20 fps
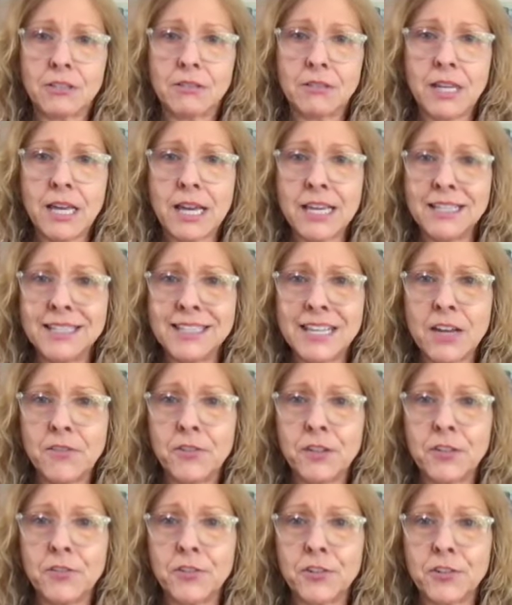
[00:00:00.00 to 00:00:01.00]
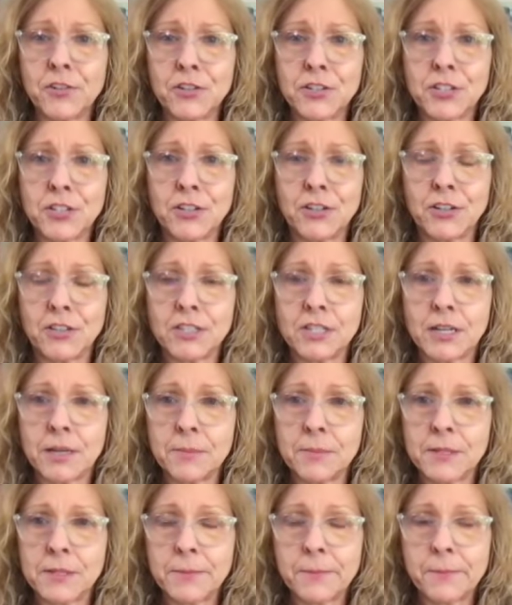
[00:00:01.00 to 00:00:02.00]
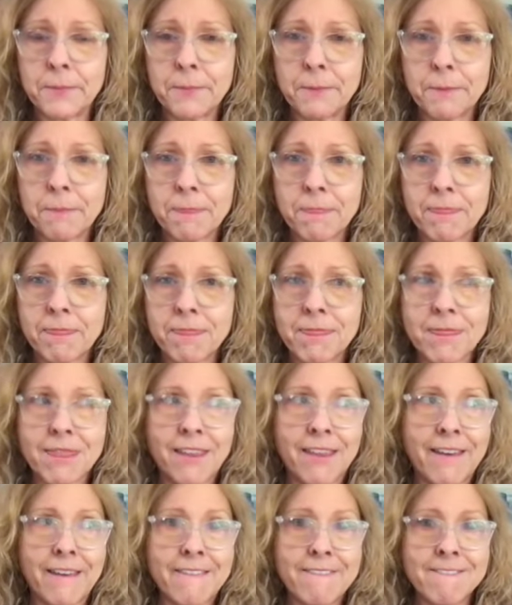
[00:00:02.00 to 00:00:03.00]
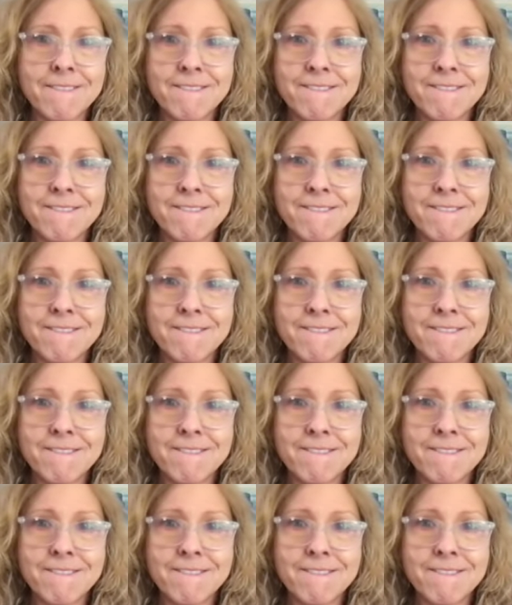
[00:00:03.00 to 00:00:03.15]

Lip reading: Okay, safety first at all times. Okay.